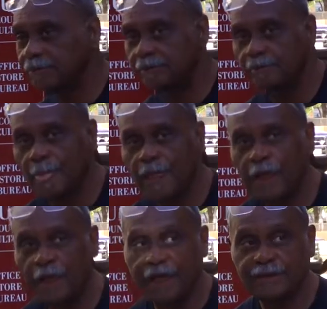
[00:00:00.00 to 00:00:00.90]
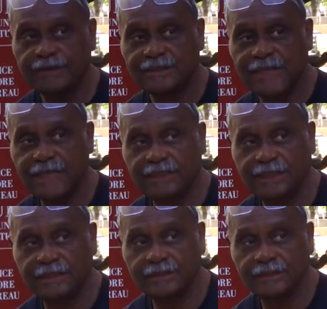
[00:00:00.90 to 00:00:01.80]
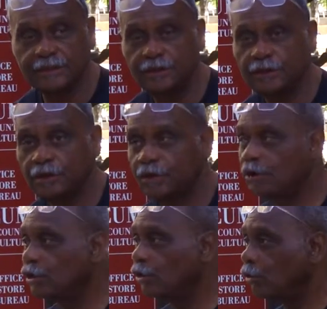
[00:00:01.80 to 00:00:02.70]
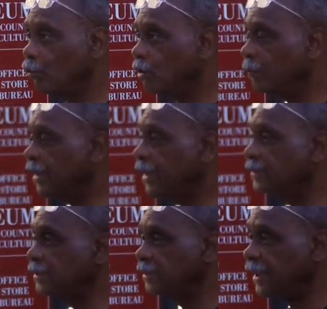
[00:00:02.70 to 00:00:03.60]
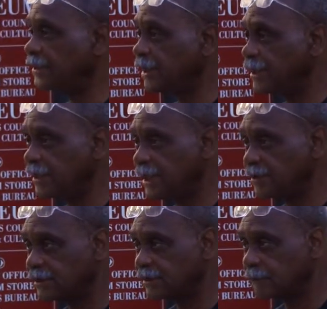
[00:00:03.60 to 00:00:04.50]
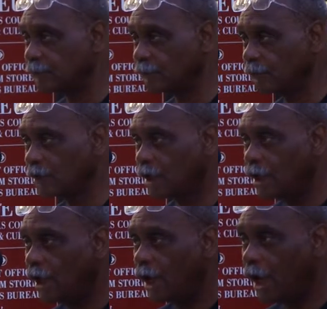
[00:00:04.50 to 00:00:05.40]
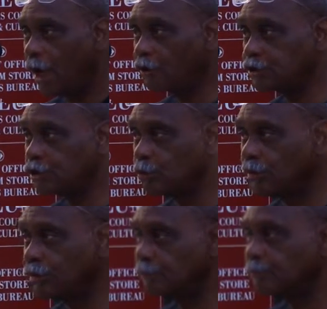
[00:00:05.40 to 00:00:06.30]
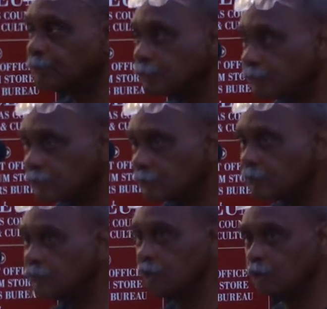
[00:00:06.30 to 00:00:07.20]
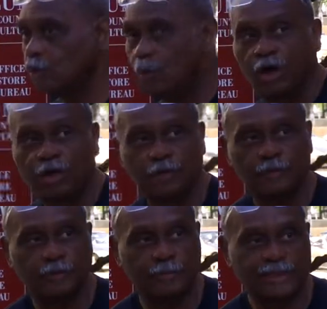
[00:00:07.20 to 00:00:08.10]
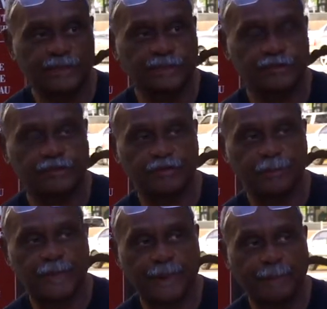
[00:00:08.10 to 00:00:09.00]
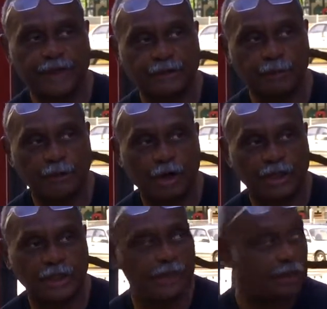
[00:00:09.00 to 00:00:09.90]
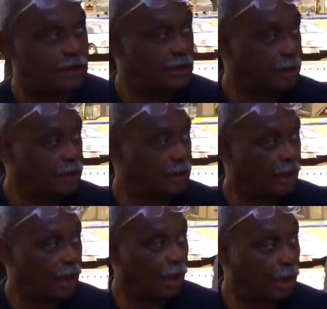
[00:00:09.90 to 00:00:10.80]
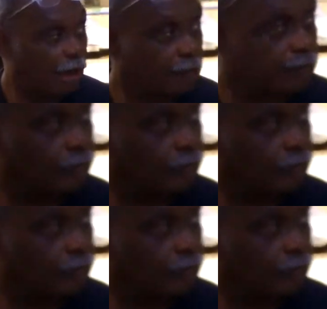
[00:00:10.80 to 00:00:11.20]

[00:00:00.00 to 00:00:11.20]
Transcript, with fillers: and understanding will begin to change our nation. I also want to welcome my sister from the Black Panther Party, uh,